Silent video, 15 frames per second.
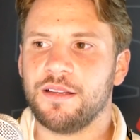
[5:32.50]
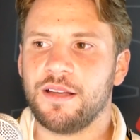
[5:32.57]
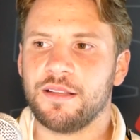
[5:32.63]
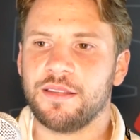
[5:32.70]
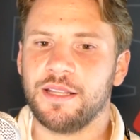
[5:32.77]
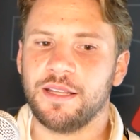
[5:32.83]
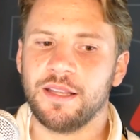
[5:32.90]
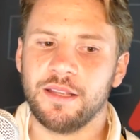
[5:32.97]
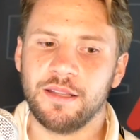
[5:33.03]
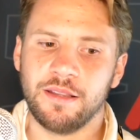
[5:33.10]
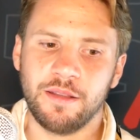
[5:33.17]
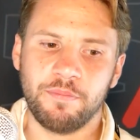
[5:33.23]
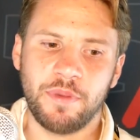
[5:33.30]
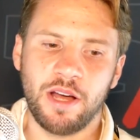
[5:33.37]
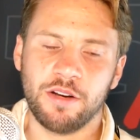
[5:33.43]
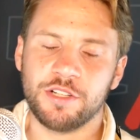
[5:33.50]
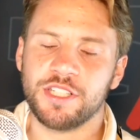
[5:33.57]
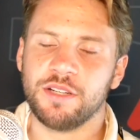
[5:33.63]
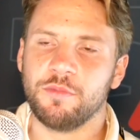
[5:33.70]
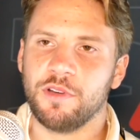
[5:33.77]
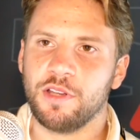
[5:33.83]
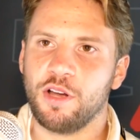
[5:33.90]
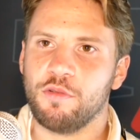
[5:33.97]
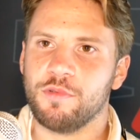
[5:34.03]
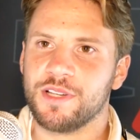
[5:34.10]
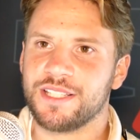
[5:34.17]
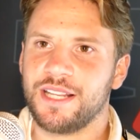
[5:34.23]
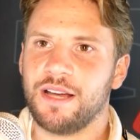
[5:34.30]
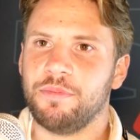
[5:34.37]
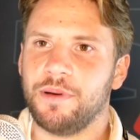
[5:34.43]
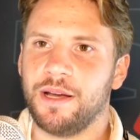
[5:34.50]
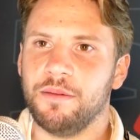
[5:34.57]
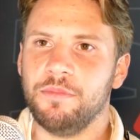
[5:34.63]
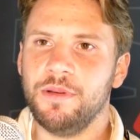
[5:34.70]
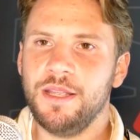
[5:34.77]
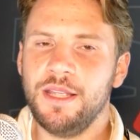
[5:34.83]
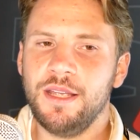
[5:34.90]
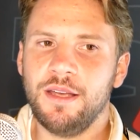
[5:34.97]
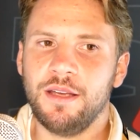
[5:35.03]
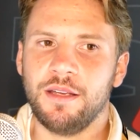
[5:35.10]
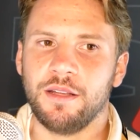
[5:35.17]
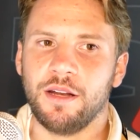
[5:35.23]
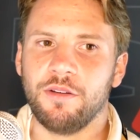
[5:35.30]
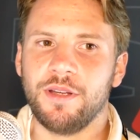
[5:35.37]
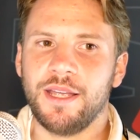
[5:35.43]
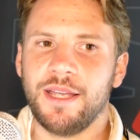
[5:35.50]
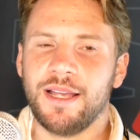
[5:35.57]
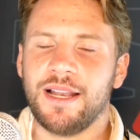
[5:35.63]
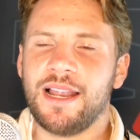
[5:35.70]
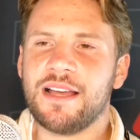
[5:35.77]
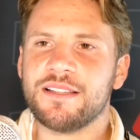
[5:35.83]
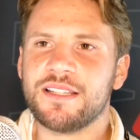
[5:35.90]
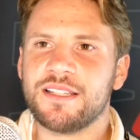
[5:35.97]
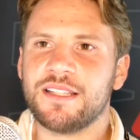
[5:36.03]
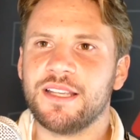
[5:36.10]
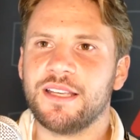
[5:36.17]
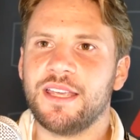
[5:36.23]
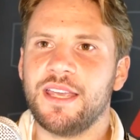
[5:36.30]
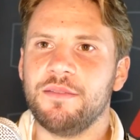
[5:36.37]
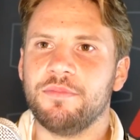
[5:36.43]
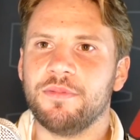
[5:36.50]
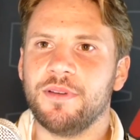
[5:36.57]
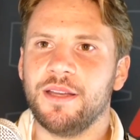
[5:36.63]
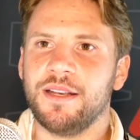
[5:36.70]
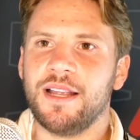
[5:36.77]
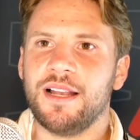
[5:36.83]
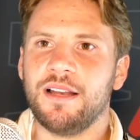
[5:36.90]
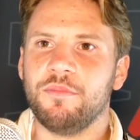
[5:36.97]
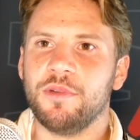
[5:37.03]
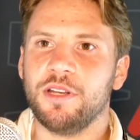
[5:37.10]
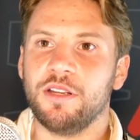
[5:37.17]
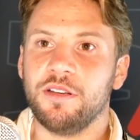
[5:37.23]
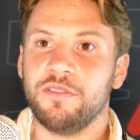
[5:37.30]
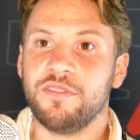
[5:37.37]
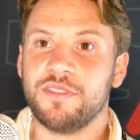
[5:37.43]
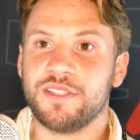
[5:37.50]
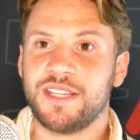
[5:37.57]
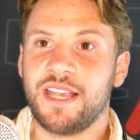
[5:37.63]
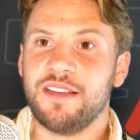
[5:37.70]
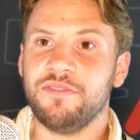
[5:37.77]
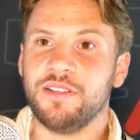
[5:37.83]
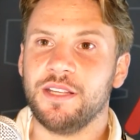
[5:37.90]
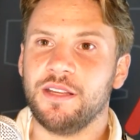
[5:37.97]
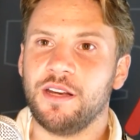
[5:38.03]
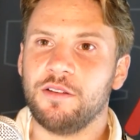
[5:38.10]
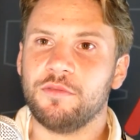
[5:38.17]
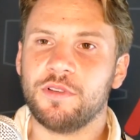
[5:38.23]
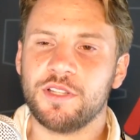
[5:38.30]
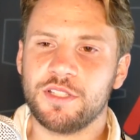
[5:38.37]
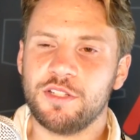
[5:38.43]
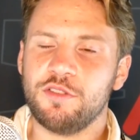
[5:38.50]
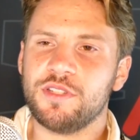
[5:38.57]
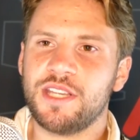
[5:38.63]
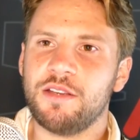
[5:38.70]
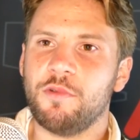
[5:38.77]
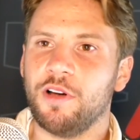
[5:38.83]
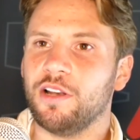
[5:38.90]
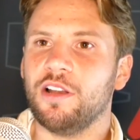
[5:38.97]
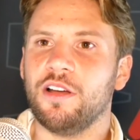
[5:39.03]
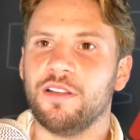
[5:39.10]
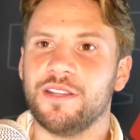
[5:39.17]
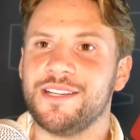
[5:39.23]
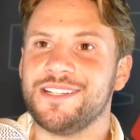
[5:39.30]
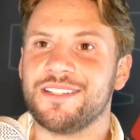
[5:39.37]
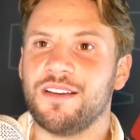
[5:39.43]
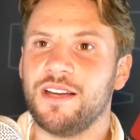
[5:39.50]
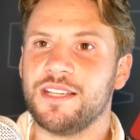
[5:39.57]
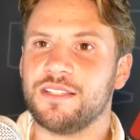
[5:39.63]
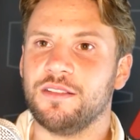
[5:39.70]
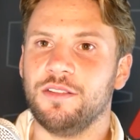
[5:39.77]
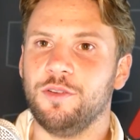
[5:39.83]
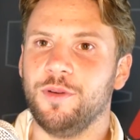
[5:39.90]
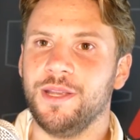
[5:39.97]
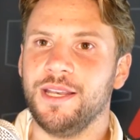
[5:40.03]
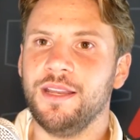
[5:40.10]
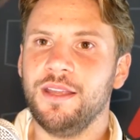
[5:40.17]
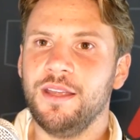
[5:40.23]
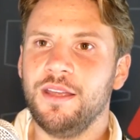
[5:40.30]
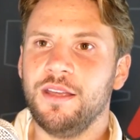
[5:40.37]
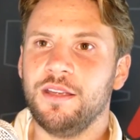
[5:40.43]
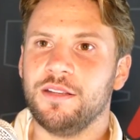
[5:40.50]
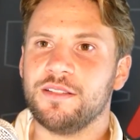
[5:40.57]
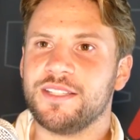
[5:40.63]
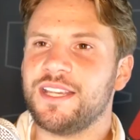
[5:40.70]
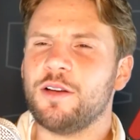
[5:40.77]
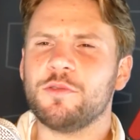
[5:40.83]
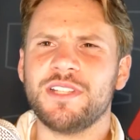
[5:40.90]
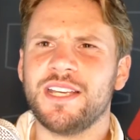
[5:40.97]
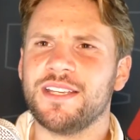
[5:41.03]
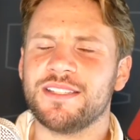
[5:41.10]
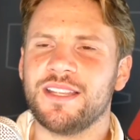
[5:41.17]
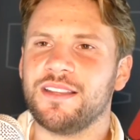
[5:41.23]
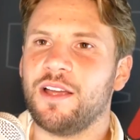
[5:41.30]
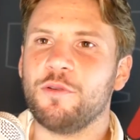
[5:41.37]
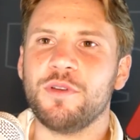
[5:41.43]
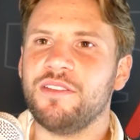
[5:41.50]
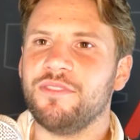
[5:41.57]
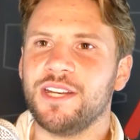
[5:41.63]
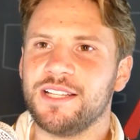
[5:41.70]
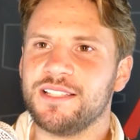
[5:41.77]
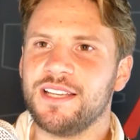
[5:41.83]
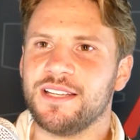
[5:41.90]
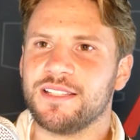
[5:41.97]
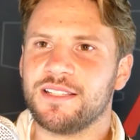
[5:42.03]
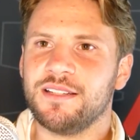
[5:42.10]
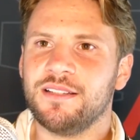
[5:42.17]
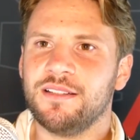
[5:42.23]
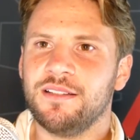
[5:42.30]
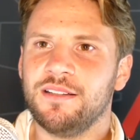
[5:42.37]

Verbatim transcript: I think the the partnership we got with StubHub, you know, it allows us to keep an element of safety. You know, because you see what a lot of these sites are doing, sell tickets that don't even exist.